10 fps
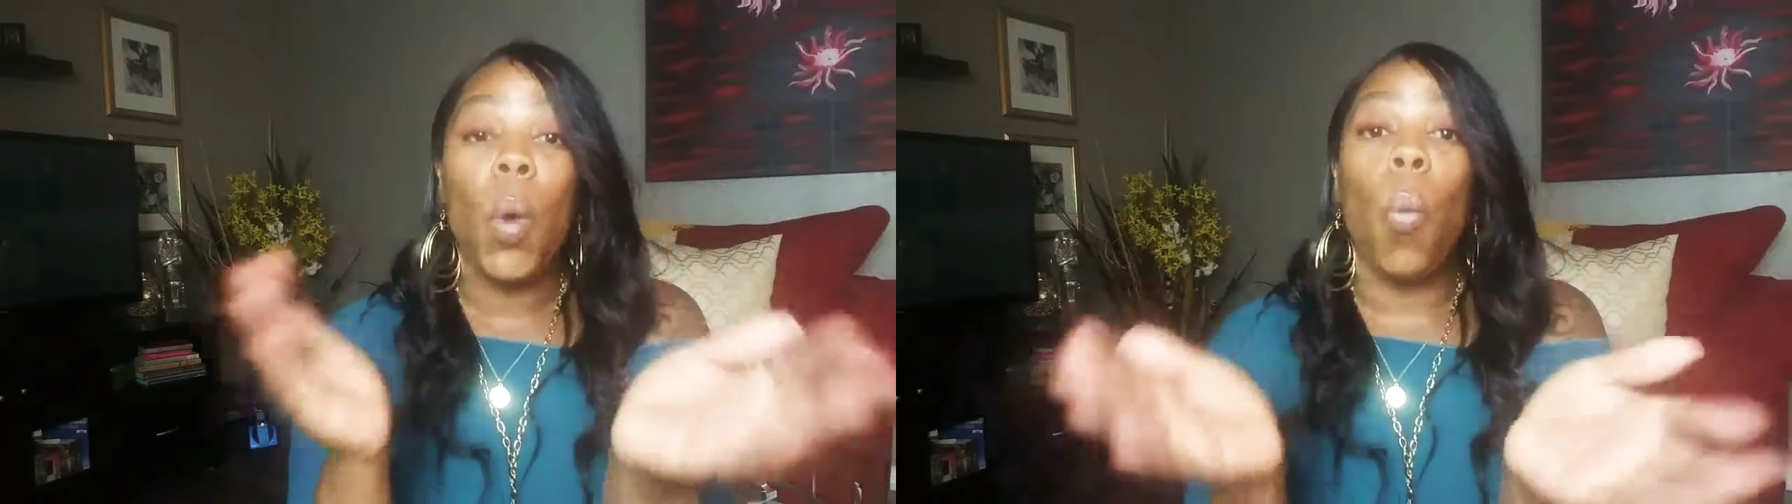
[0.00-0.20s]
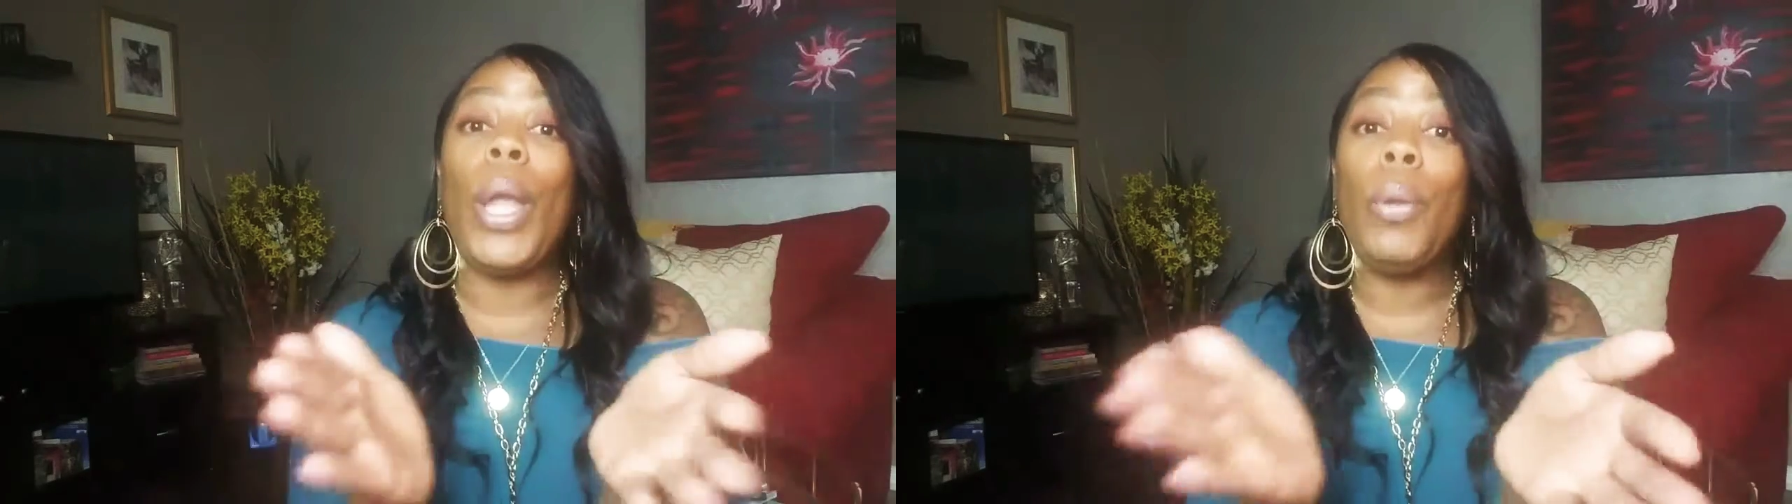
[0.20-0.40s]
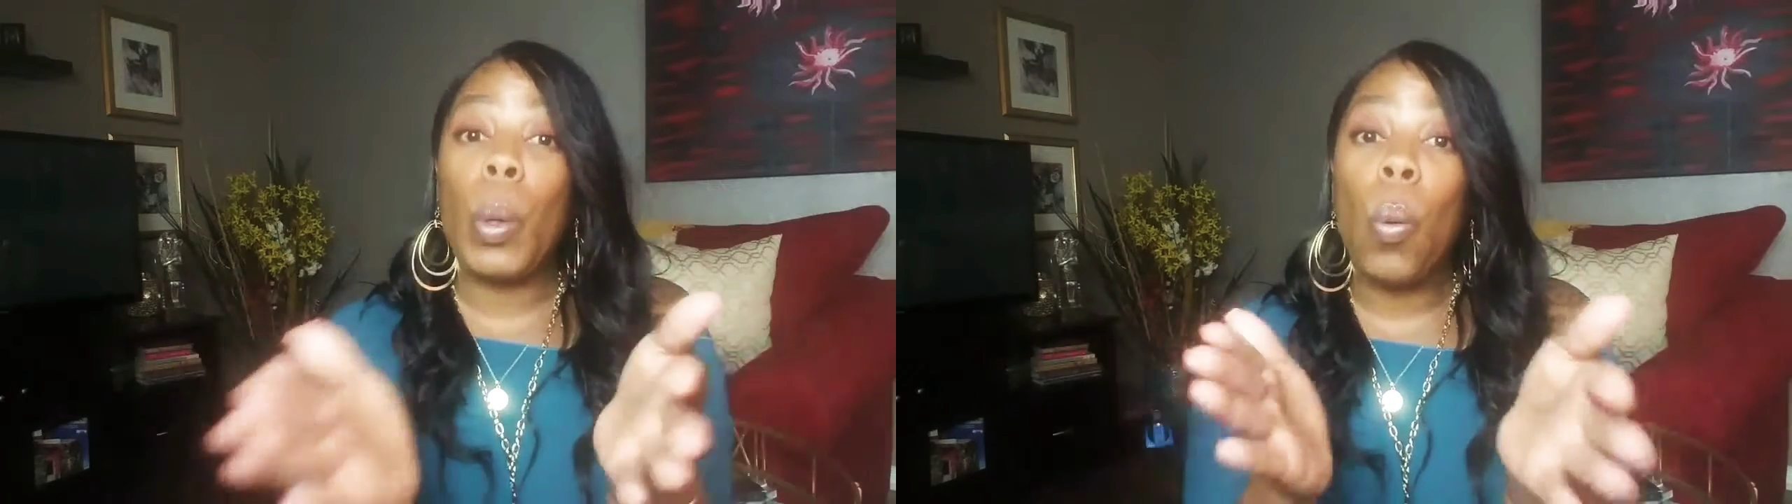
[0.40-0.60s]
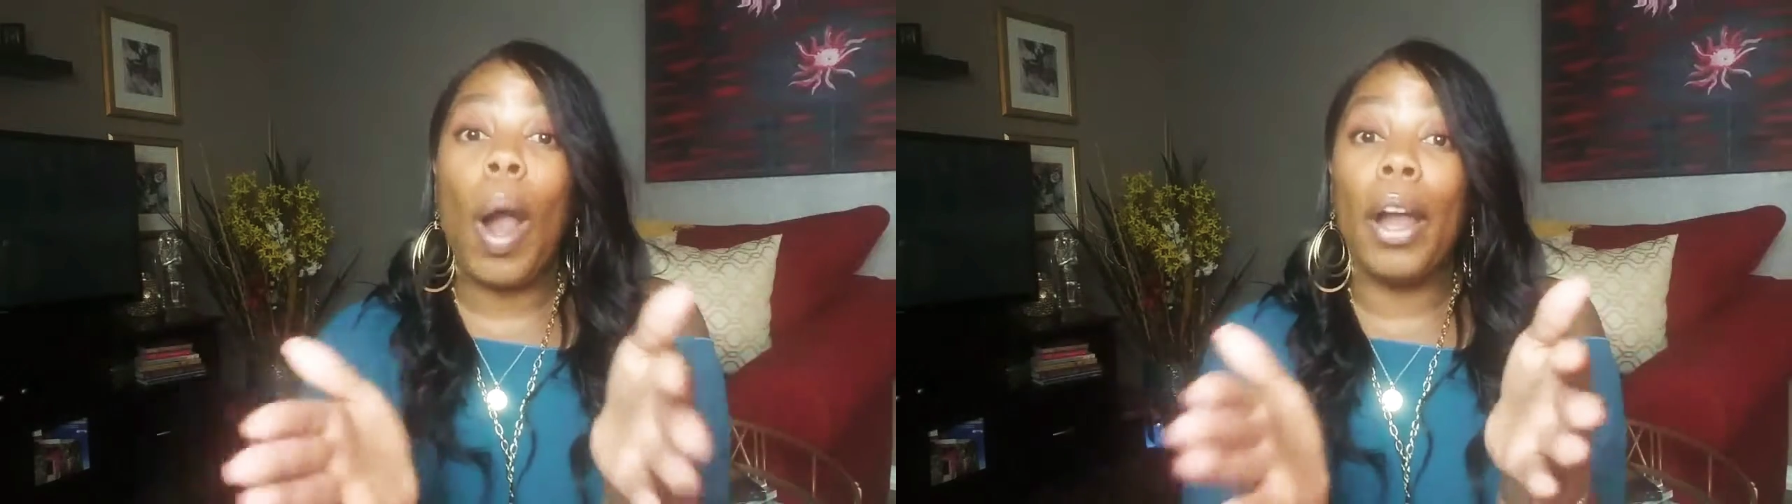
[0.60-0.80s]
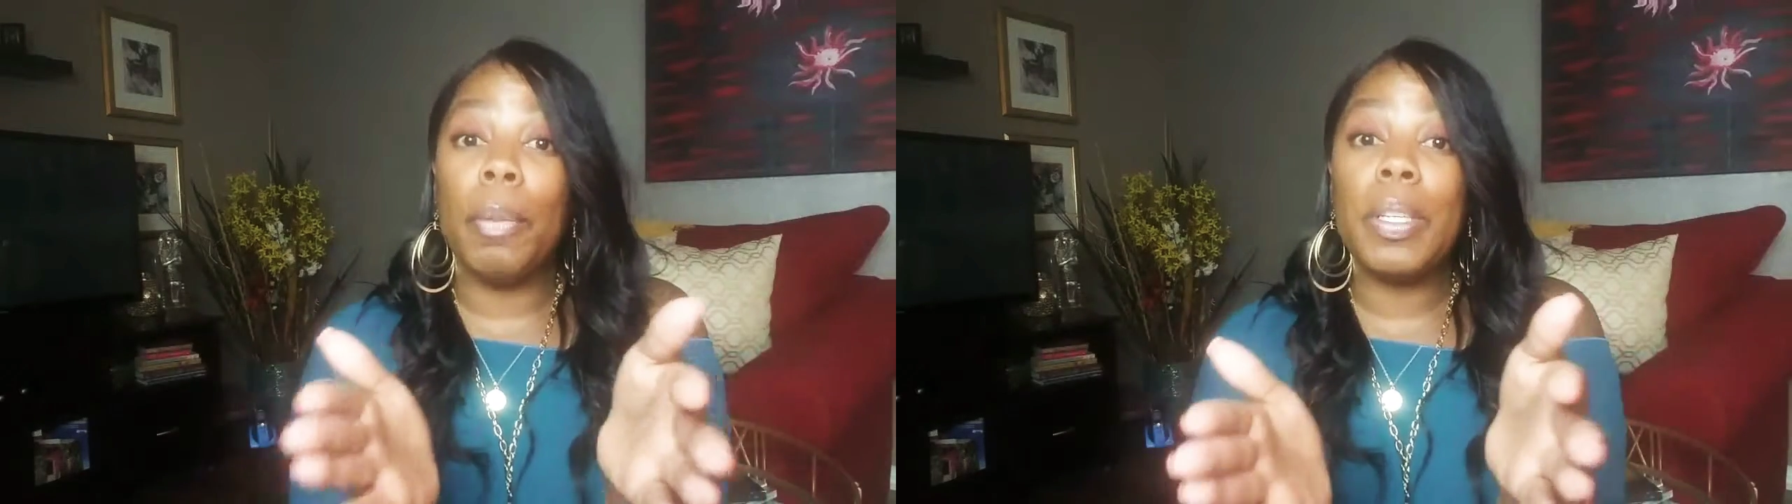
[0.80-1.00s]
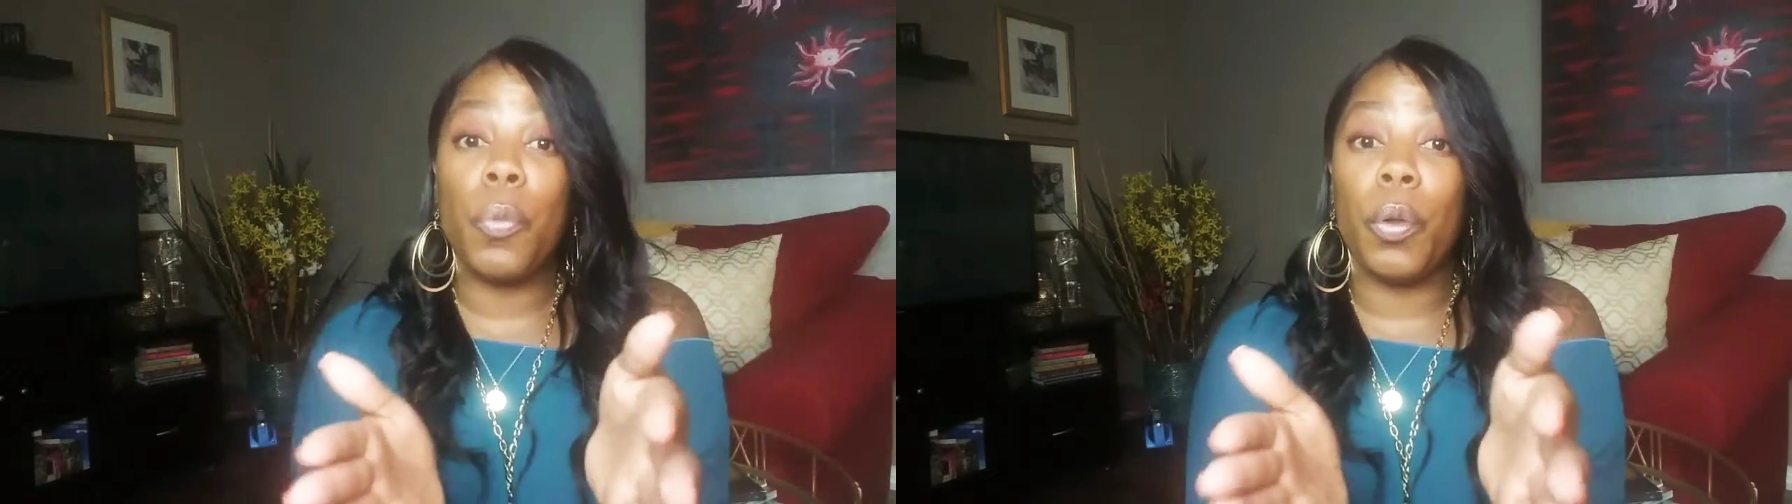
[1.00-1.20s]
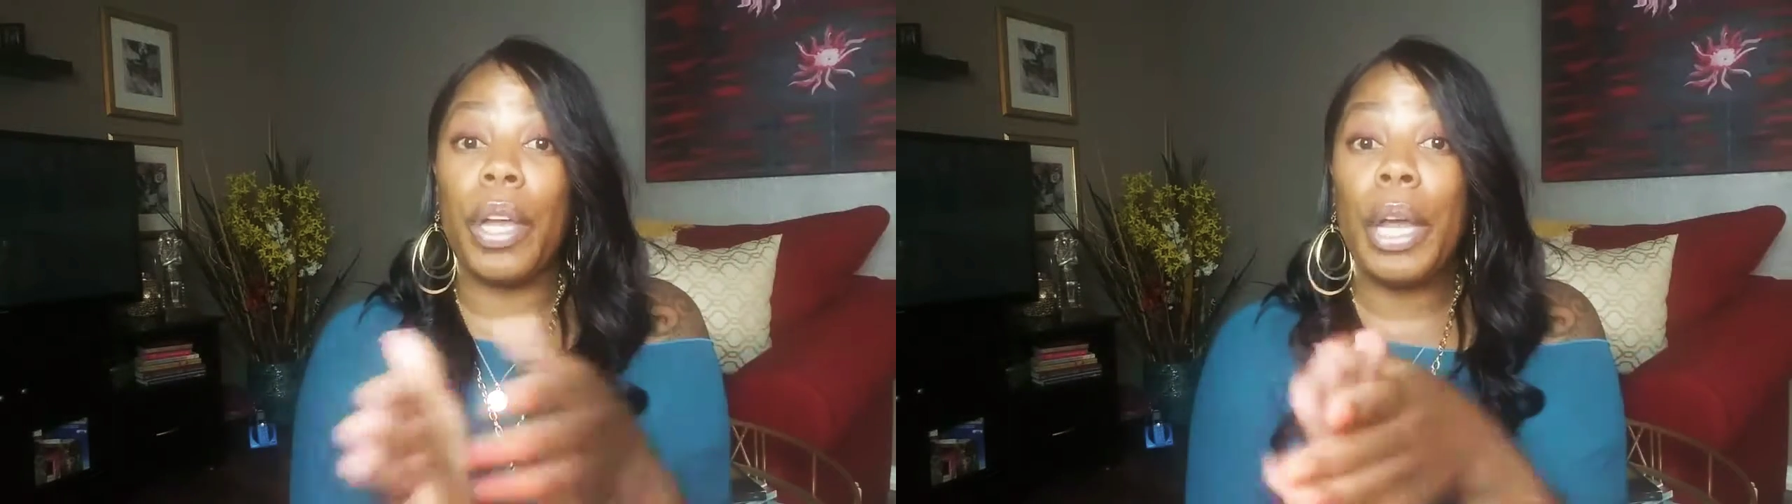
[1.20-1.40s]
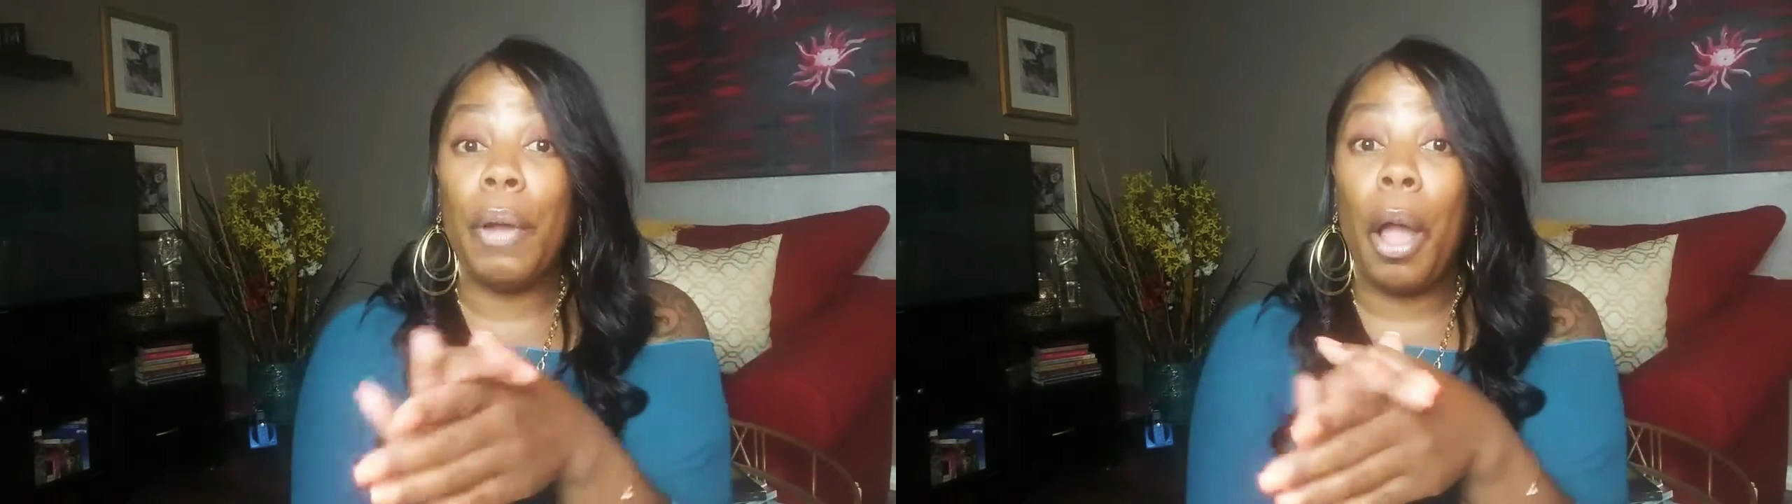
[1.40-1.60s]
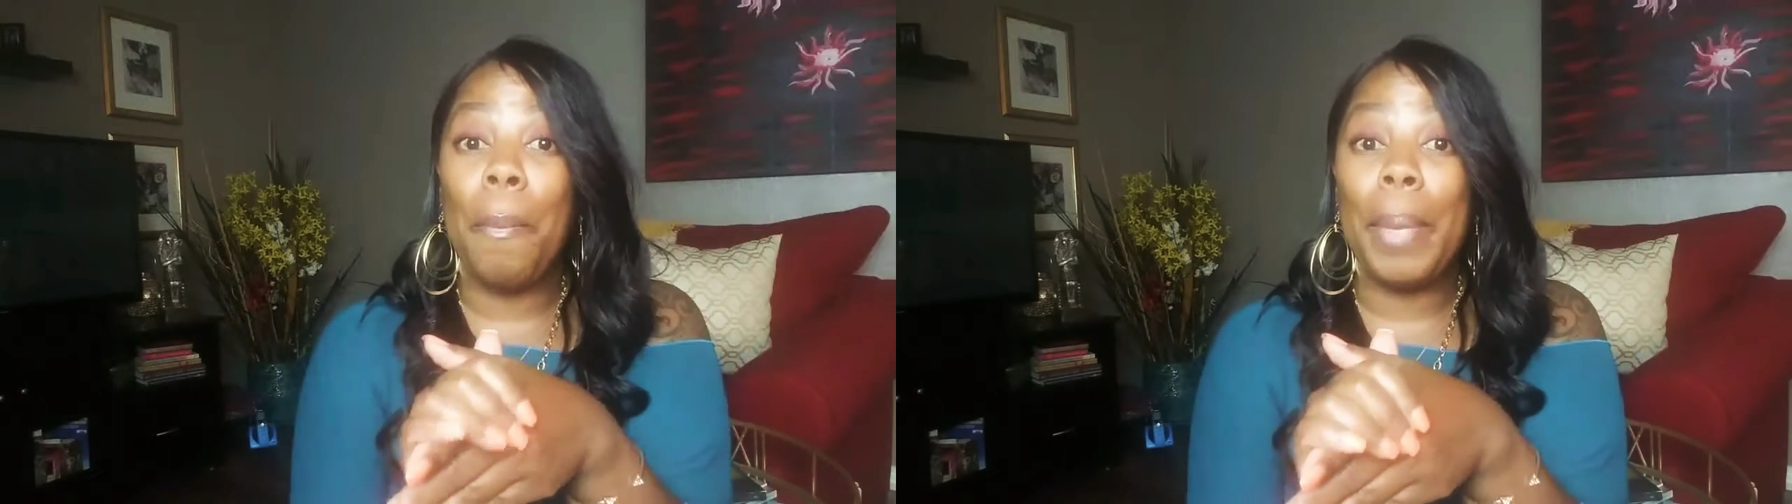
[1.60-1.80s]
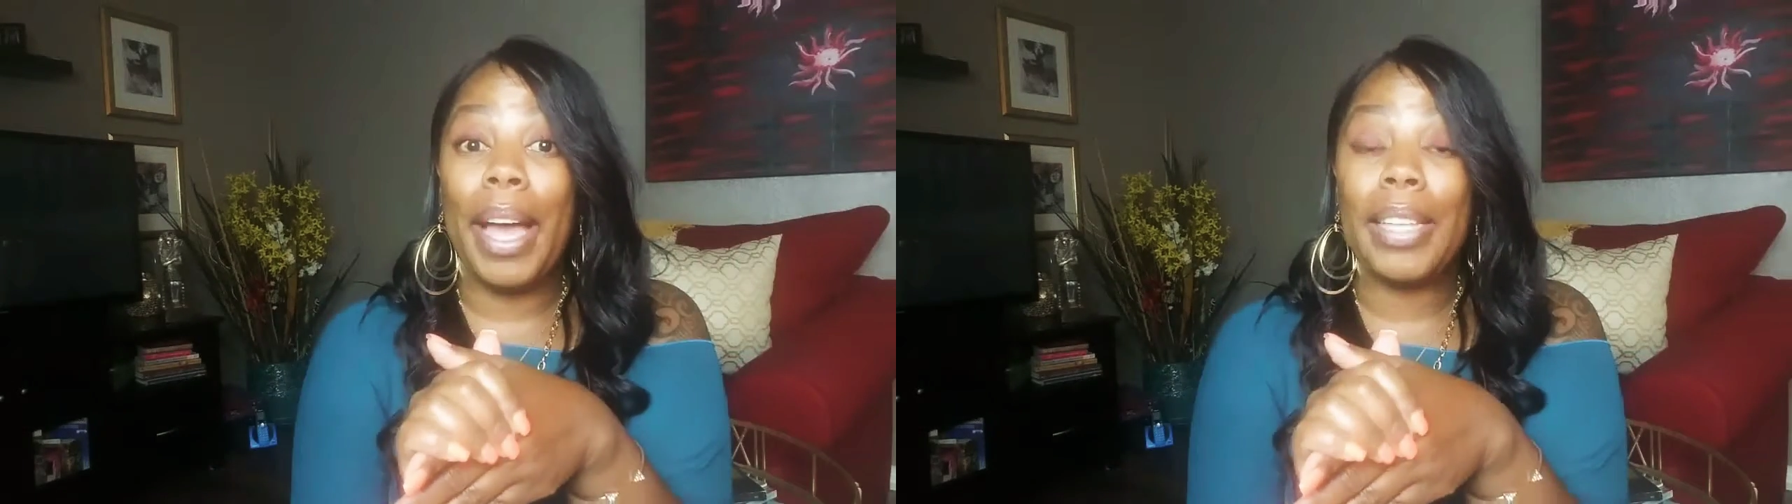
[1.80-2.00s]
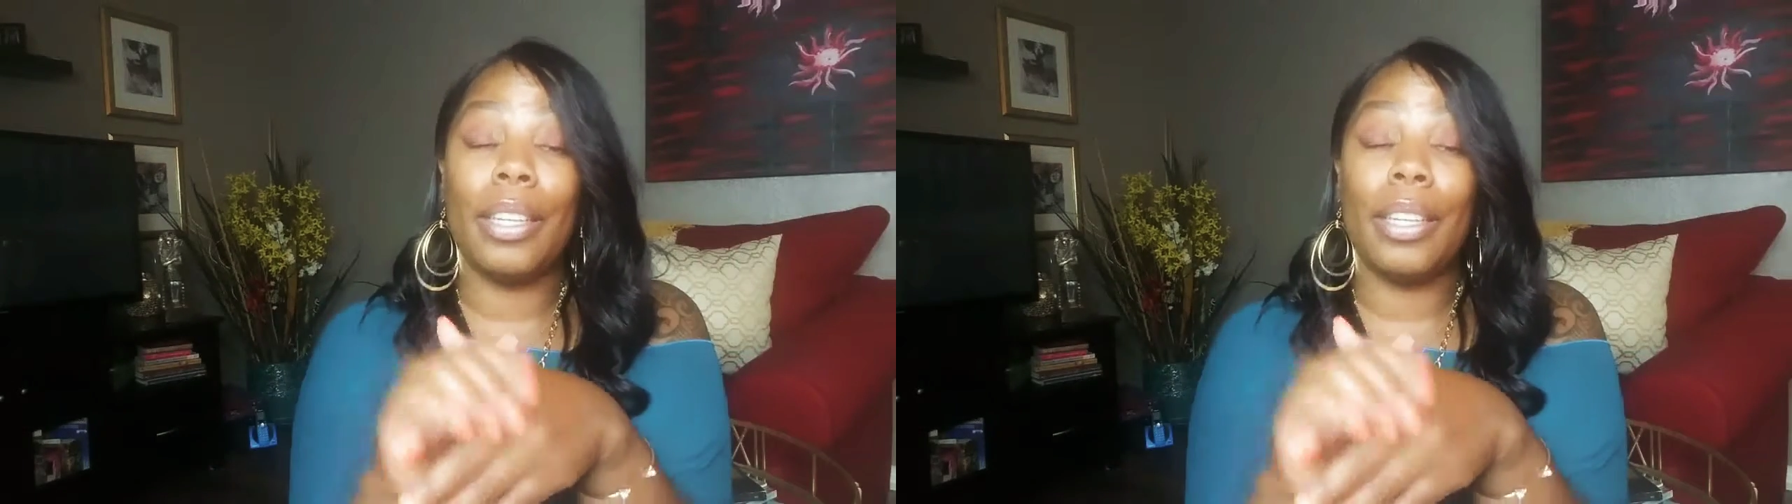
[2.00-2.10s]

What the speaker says: weight requirements for the carry-on bags,